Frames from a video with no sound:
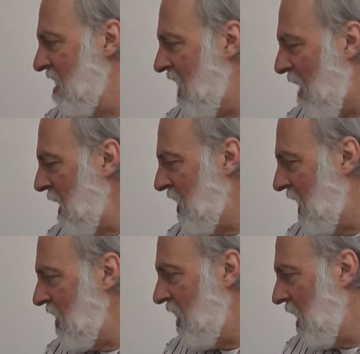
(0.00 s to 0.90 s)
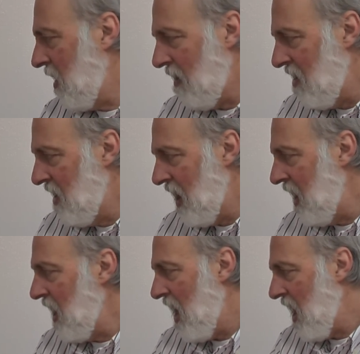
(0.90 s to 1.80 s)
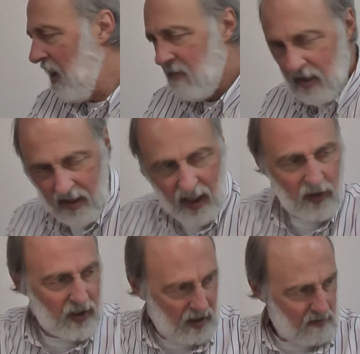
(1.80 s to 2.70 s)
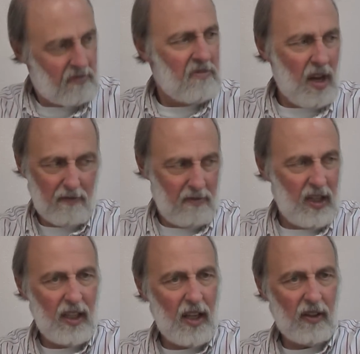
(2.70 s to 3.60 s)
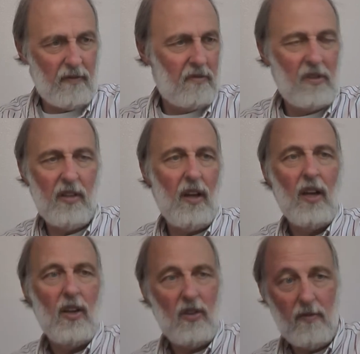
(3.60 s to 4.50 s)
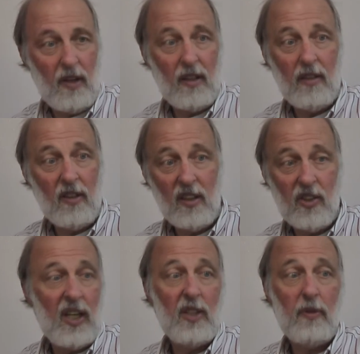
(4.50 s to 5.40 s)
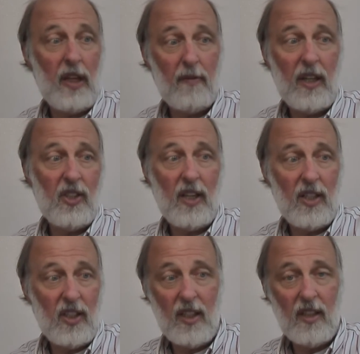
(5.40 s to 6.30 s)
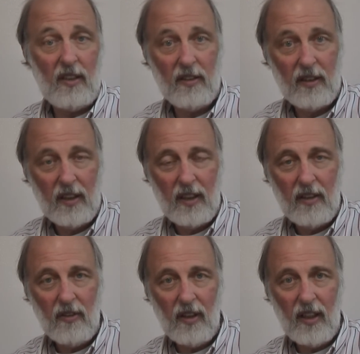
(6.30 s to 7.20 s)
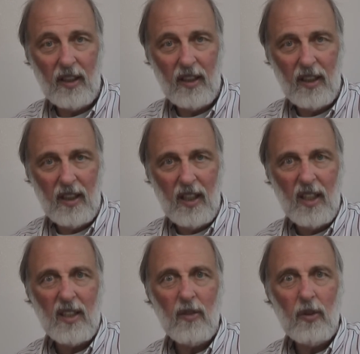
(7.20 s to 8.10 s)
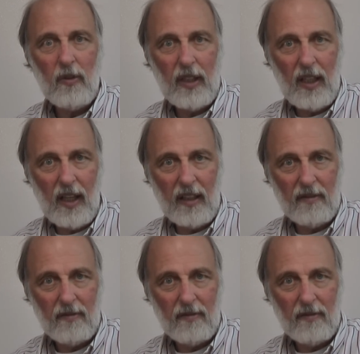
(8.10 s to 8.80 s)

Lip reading: I'm not changing at all. Are you kidding? The other one's like, no, me neither. You may think you're going to change, but I'm not changing either. Right? So what do we got?